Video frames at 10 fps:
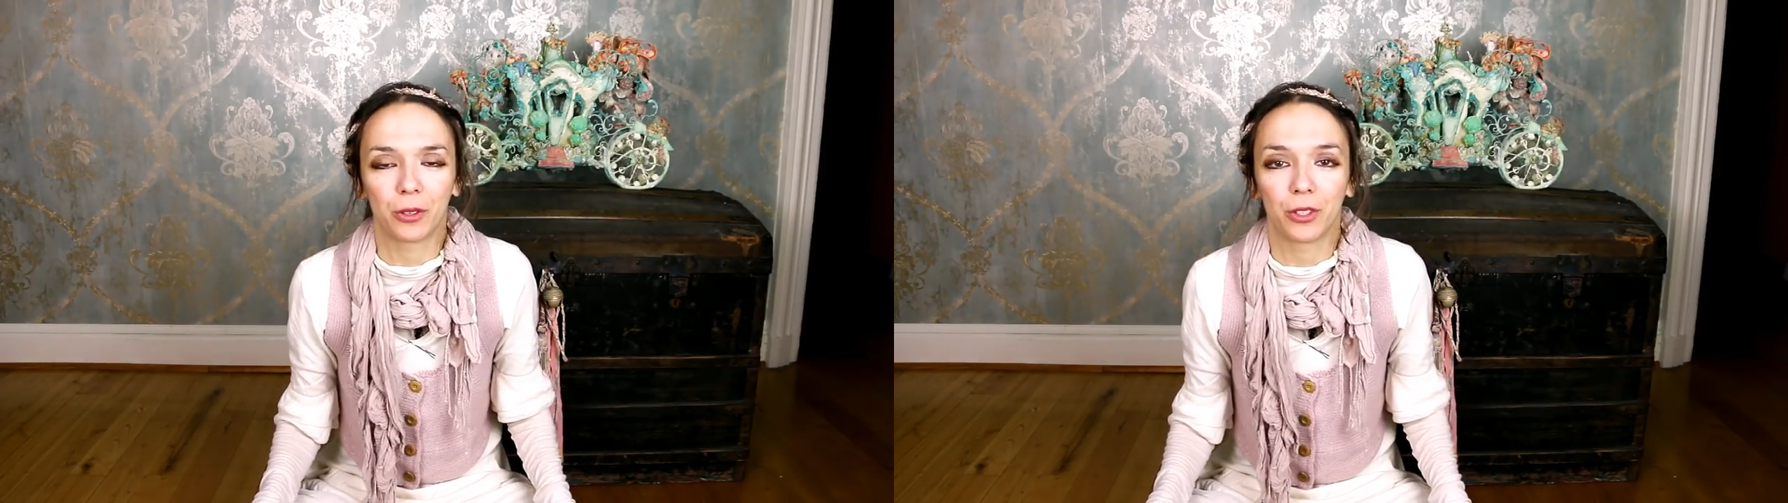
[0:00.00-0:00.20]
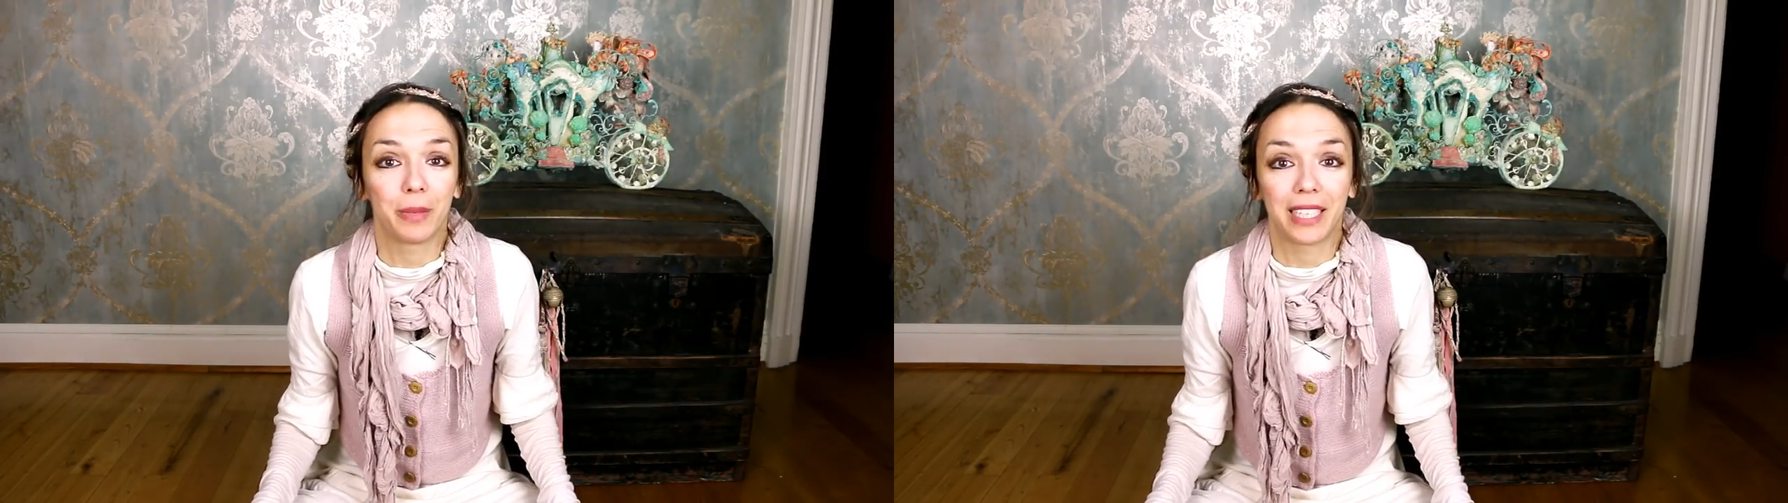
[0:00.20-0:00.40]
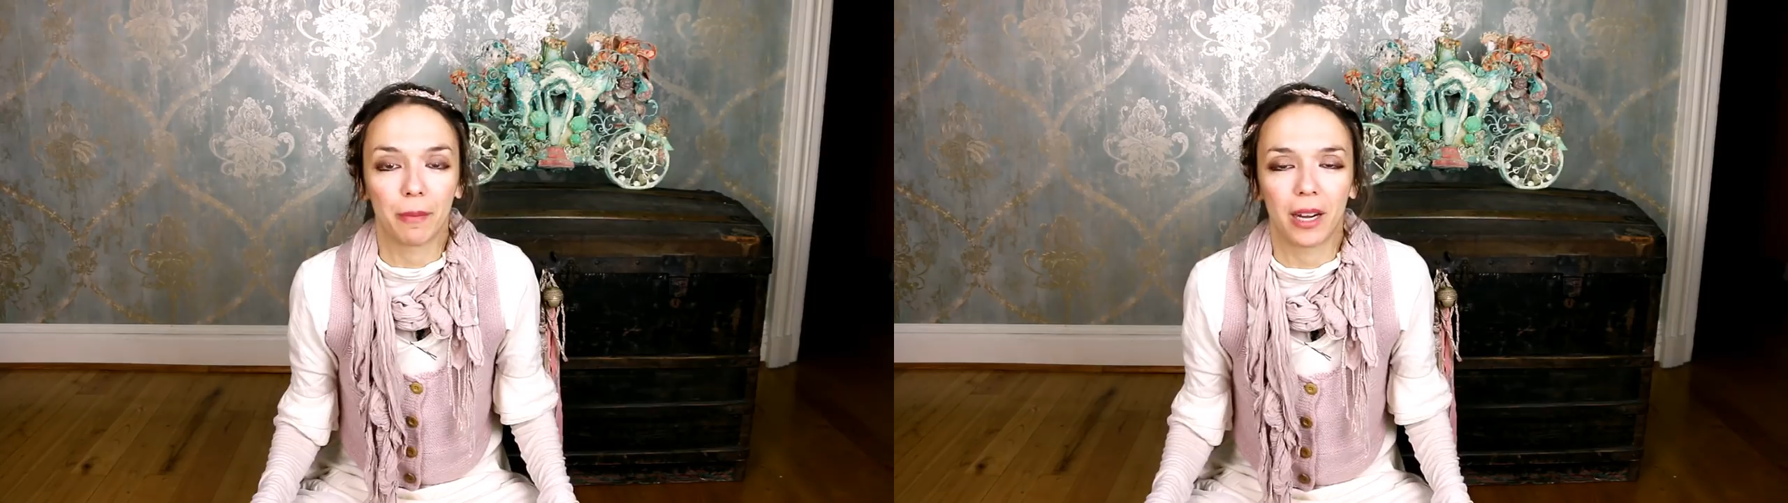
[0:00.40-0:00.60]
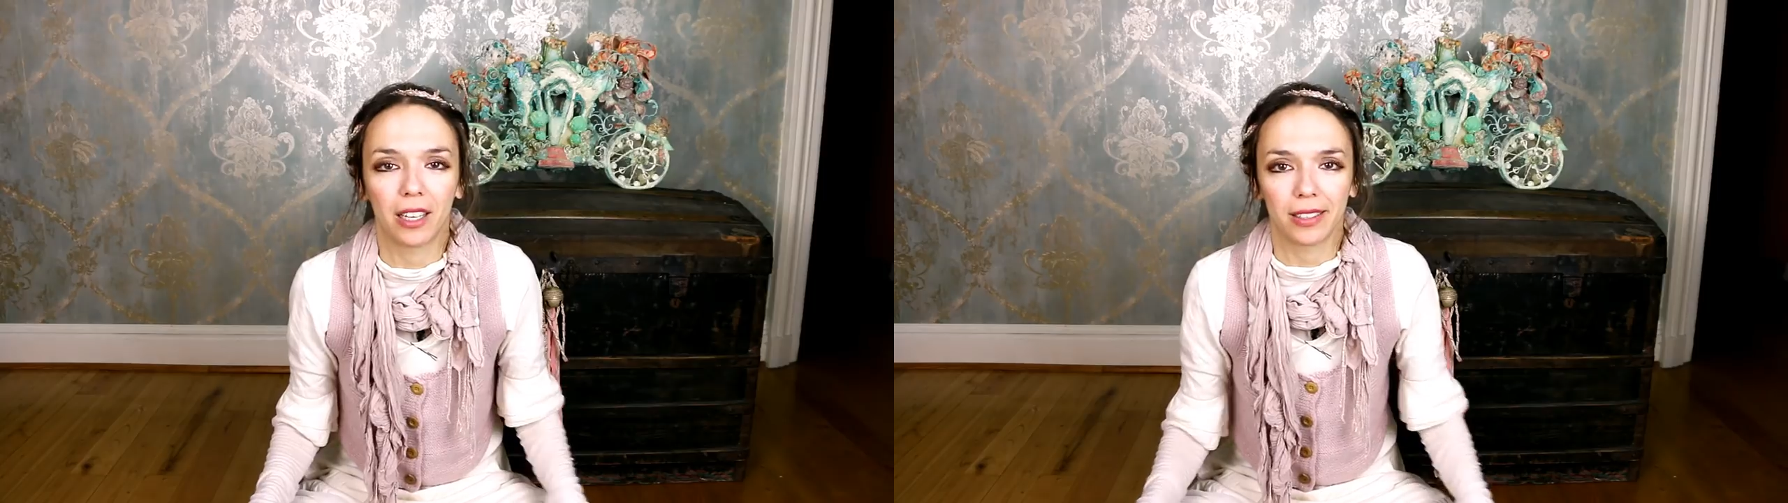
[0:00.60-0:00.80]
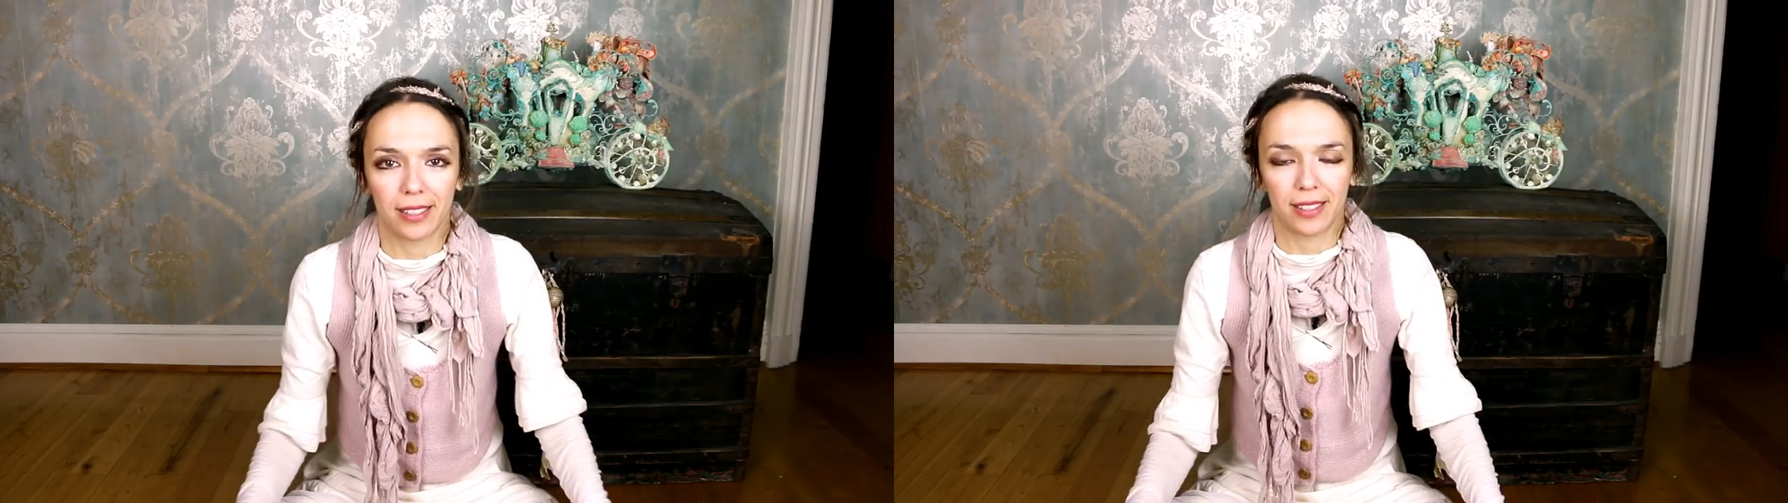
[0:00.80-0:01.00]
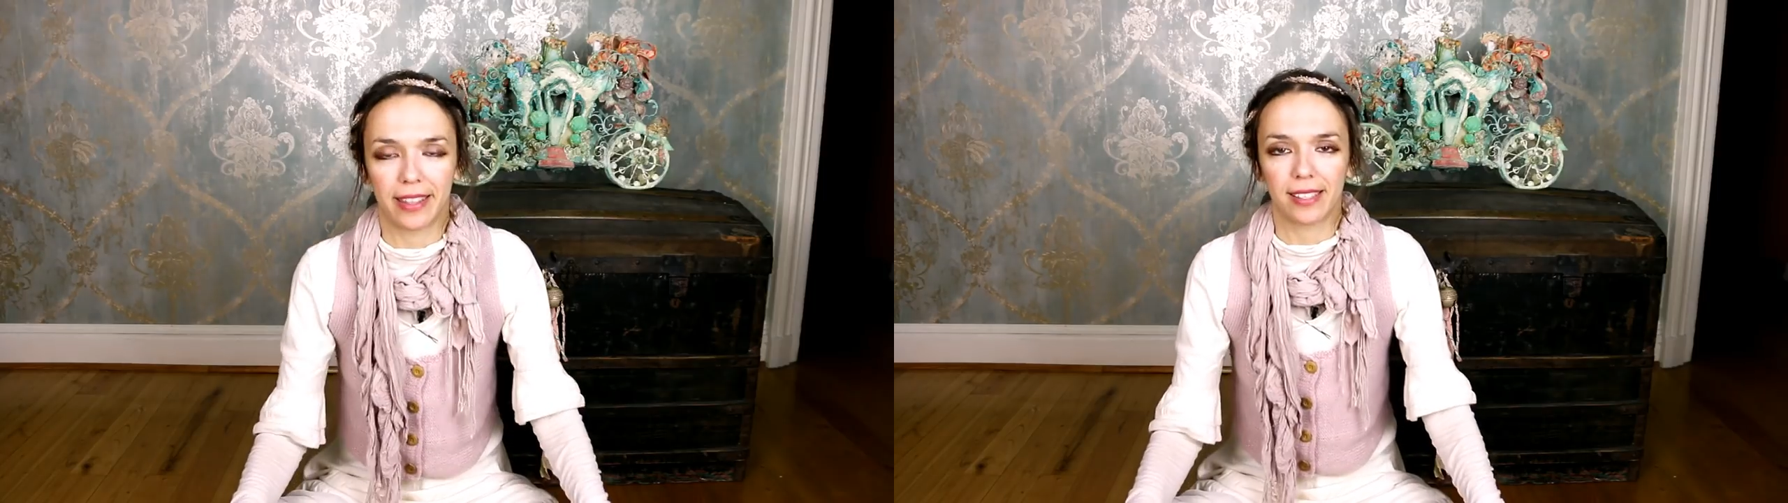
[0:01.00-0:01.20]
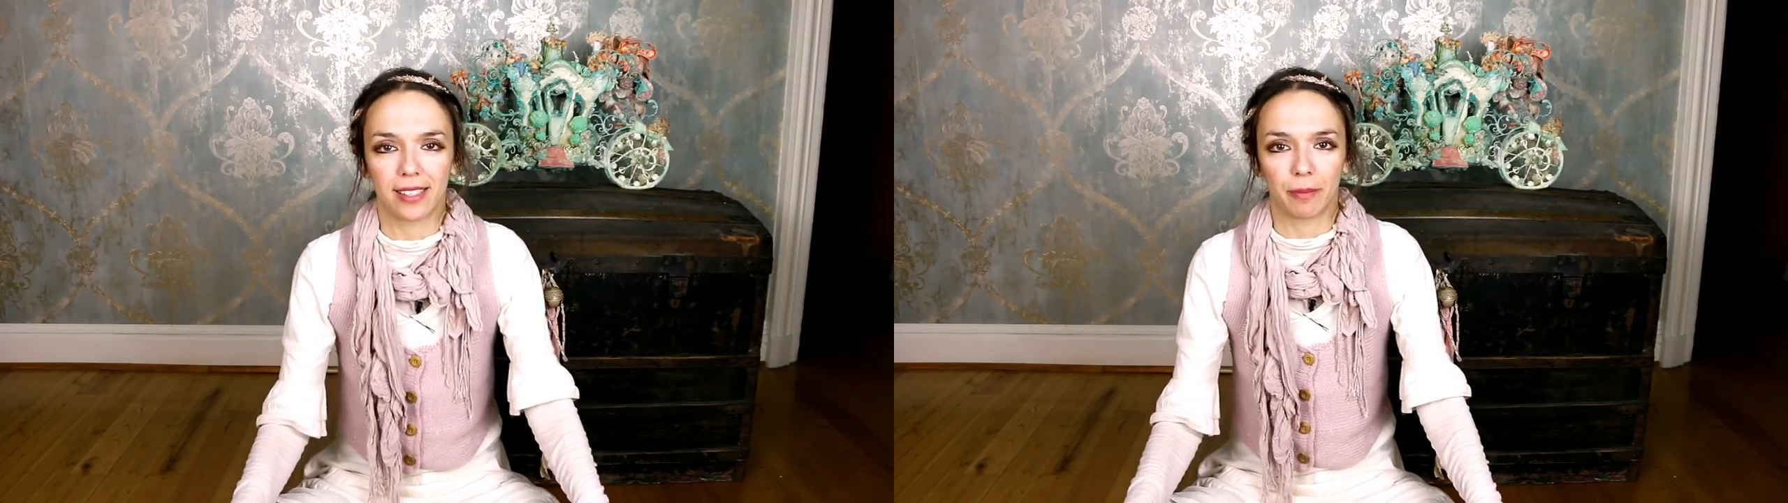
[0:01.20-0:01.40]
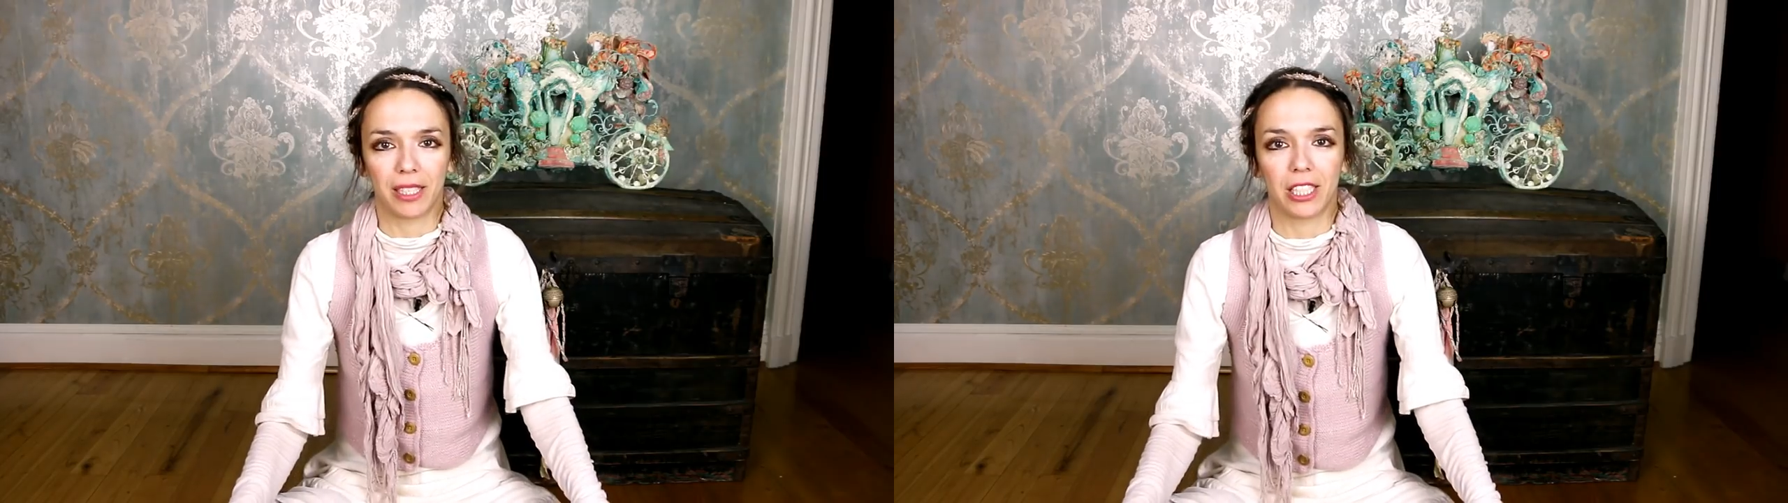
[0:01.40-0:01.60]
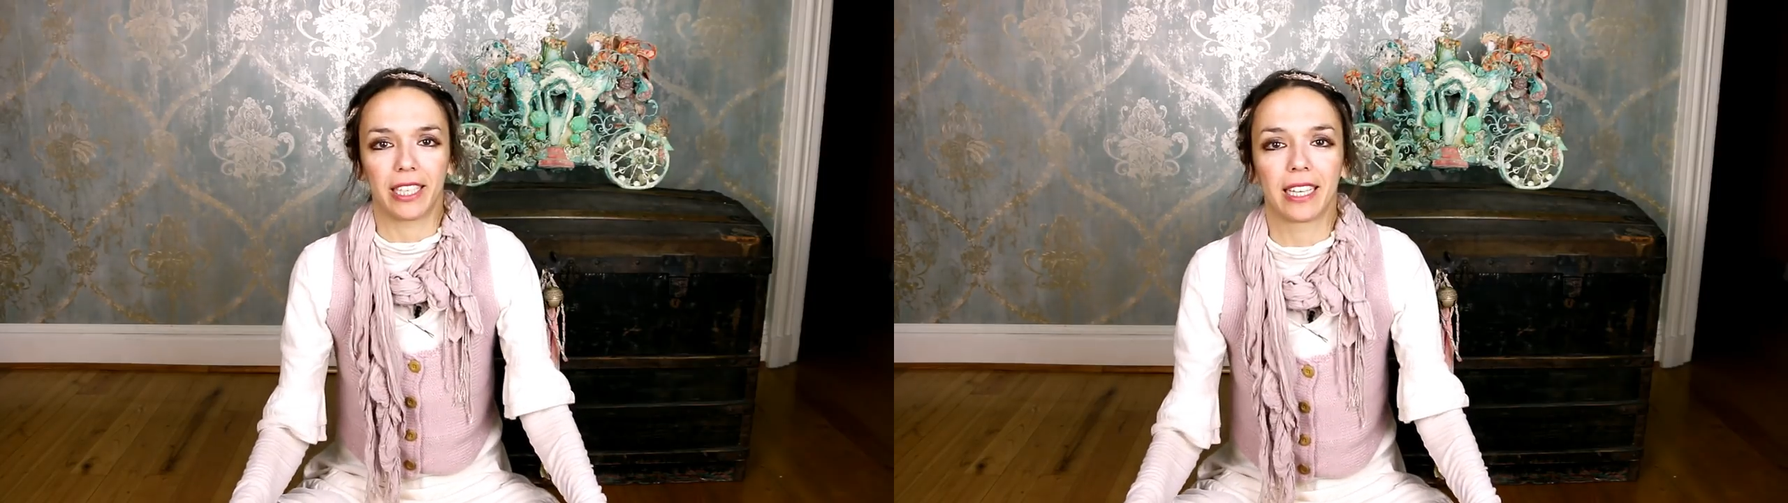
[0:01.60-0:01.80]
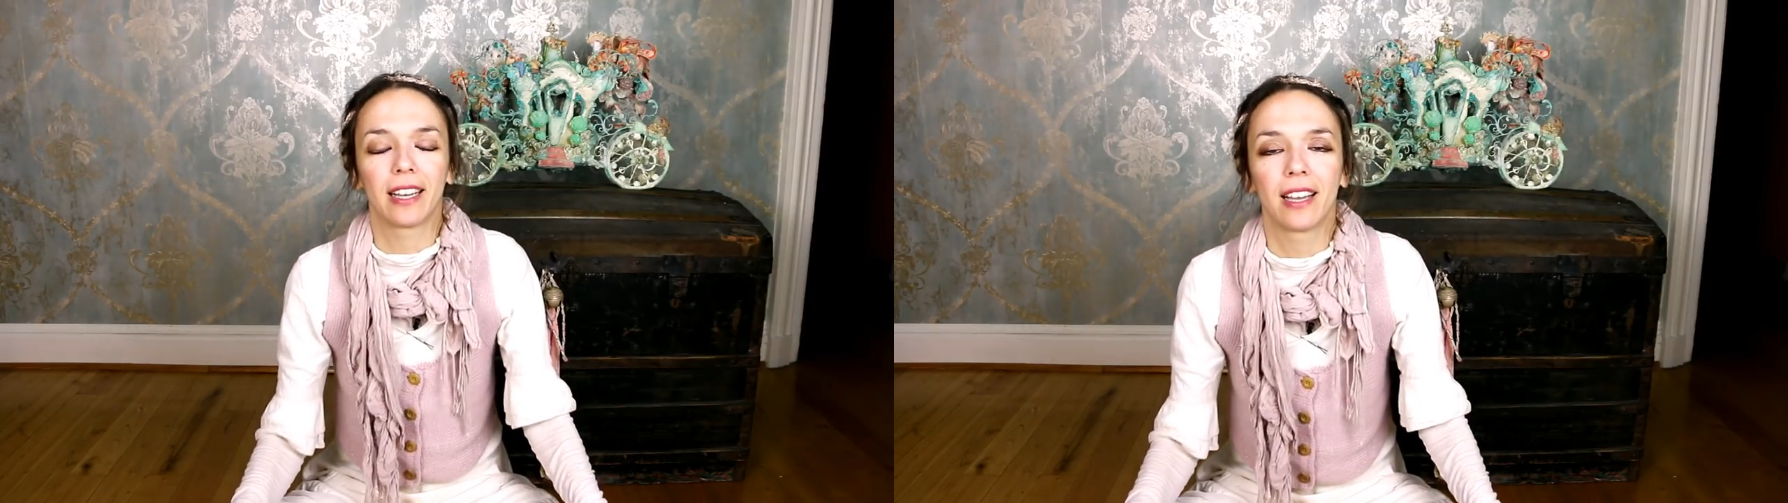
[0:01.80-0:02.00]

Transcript: you become artist. This is magic.